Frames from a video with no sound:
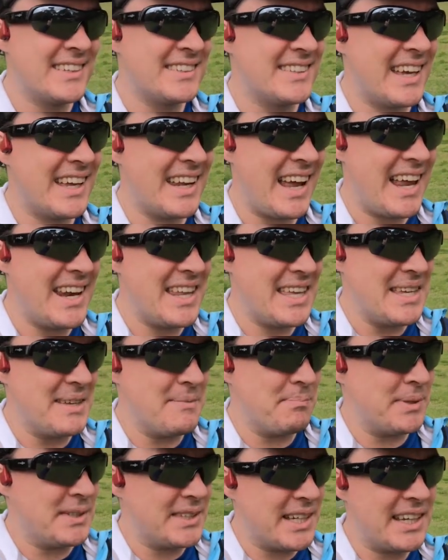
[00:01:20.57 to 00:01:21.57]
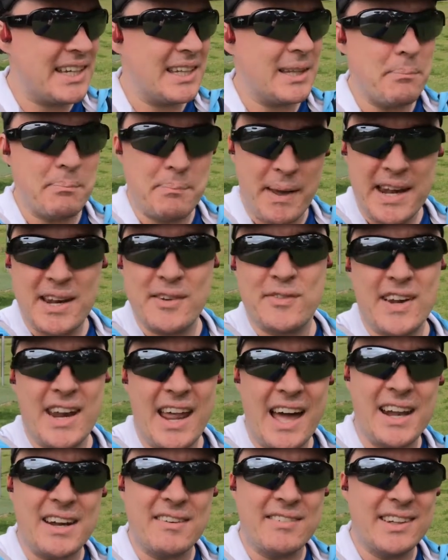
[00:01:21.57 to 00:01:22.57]
to get any particular
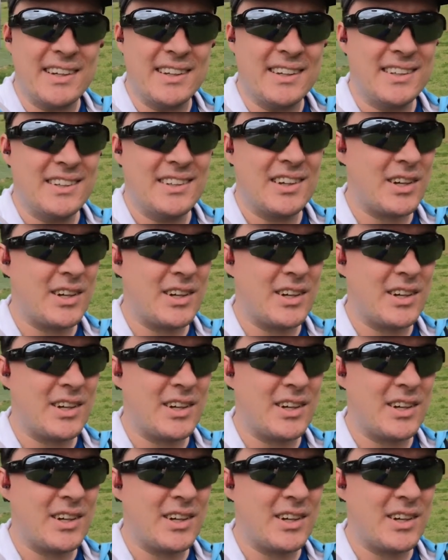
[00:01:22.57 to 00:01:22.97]
benefit out of it.